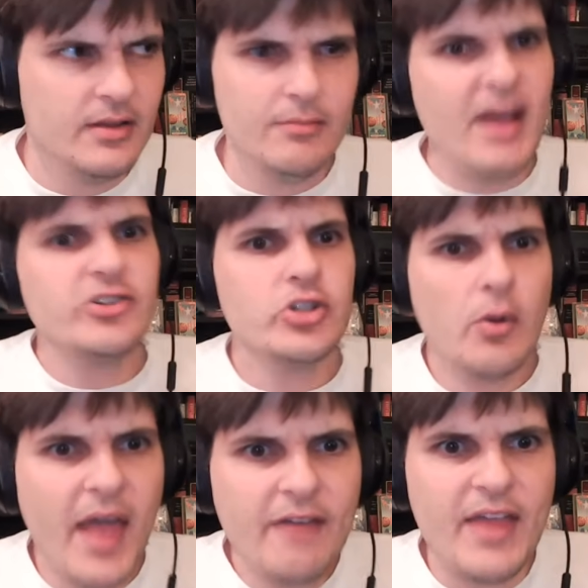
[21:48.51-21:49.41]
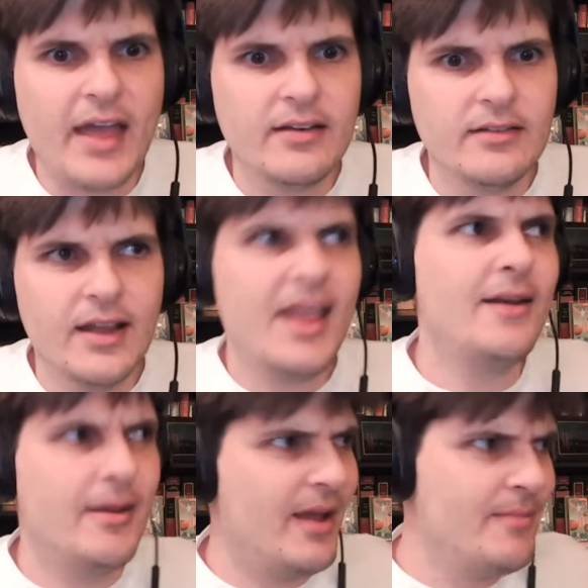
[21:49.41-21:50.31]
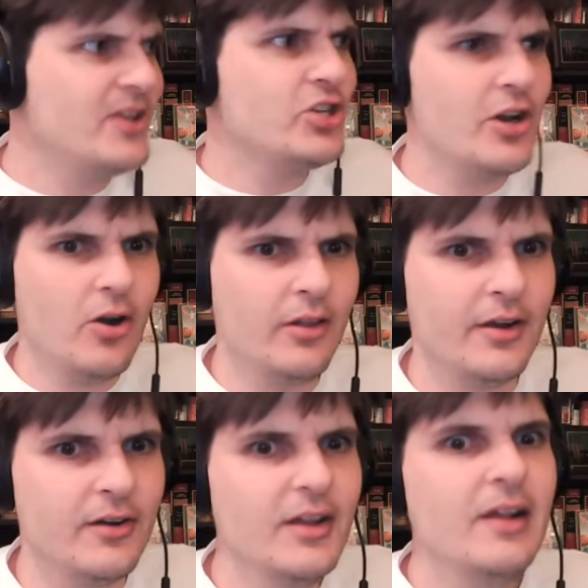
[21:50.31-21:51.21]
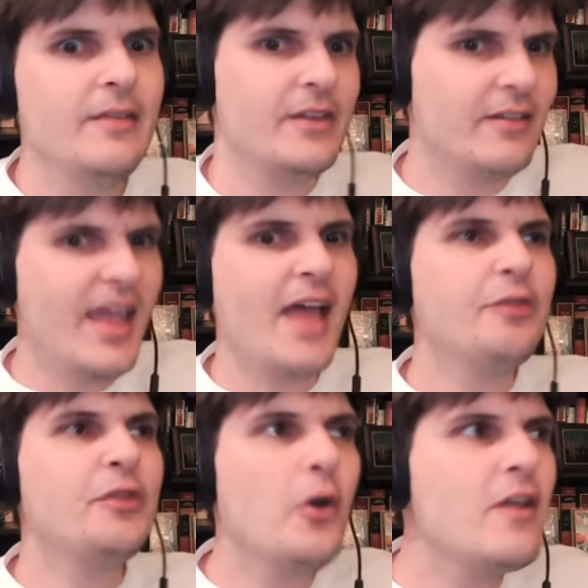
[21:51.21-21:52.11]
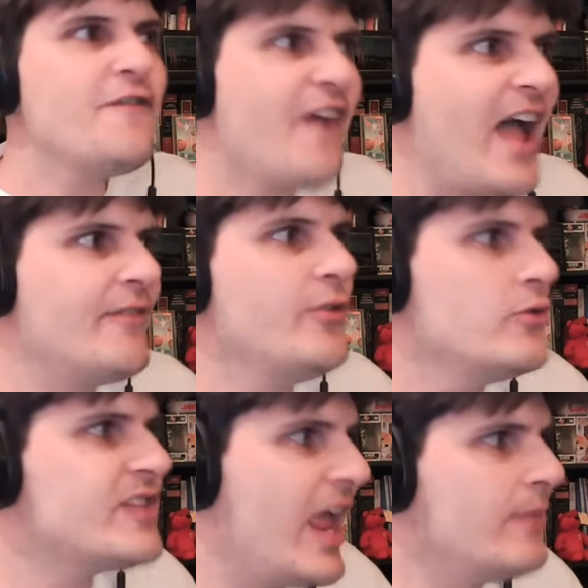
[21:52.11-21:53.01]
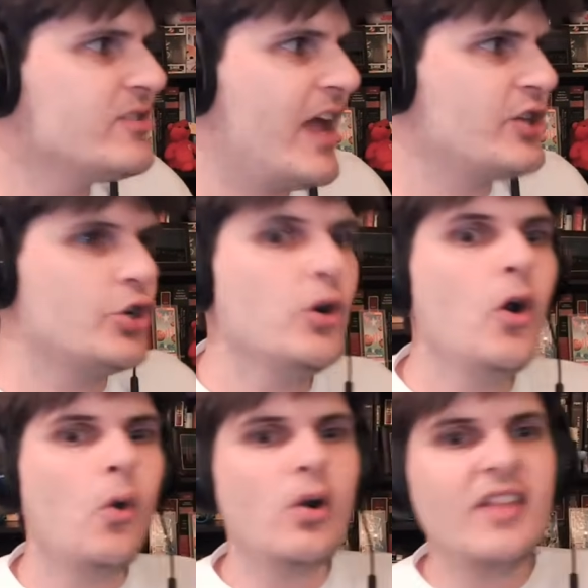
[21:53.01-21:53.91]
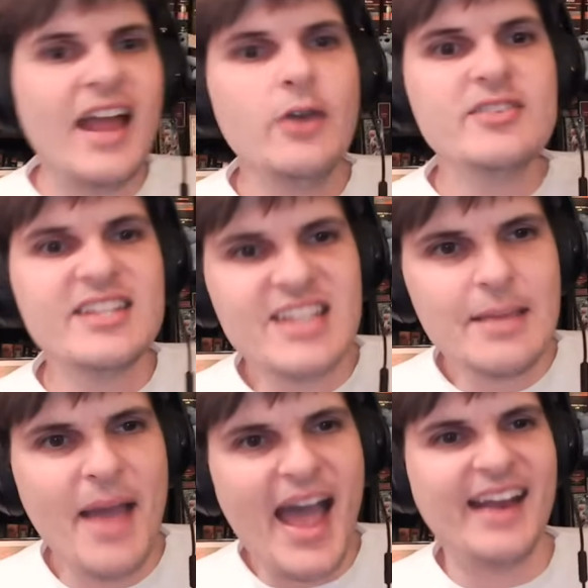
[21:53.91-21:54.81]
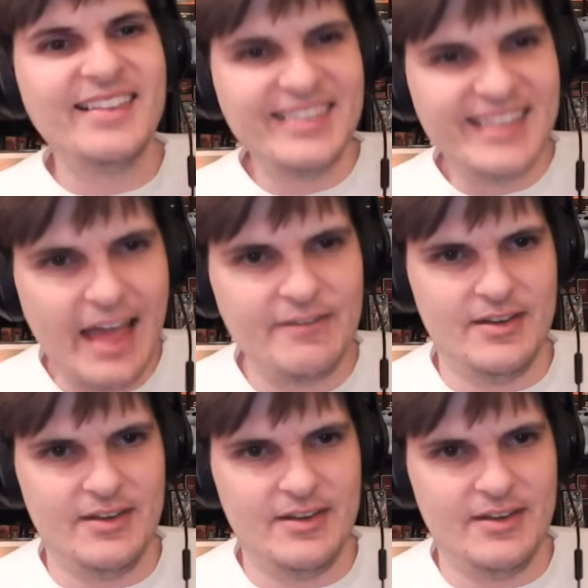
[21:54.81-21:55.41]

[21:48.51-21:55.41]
Magic don't have that. Again, I, I mentioned it earlier. Klay had 35 of those games last year. Orlando as a team had 11.